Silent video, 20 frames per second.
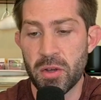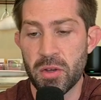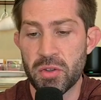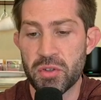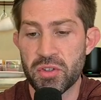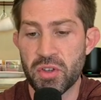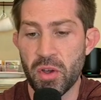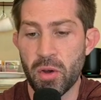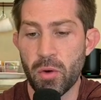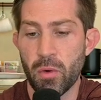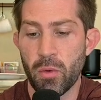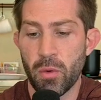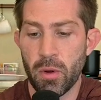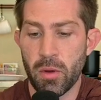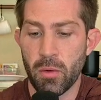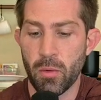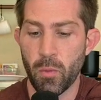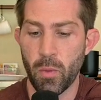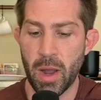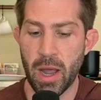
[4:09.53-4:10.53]
So
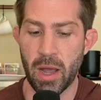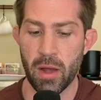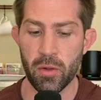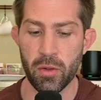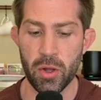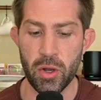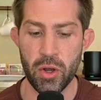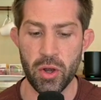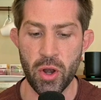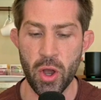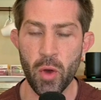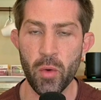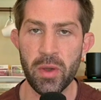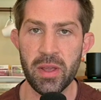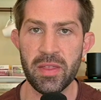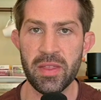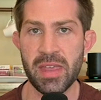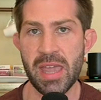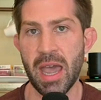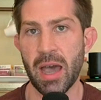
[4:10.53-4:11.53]
while
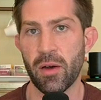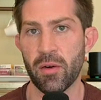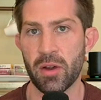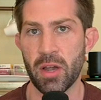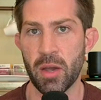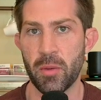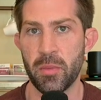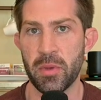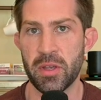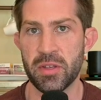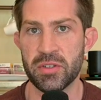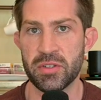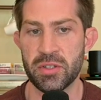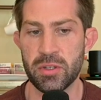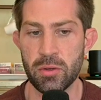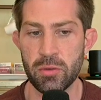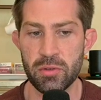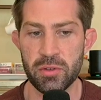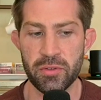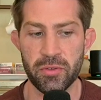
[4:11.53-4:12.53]
knowing the outcome is
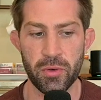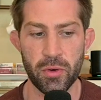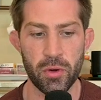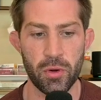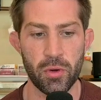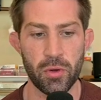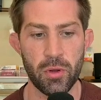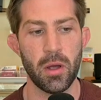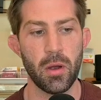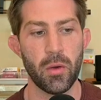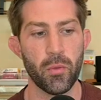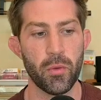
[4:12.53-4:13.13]
useful,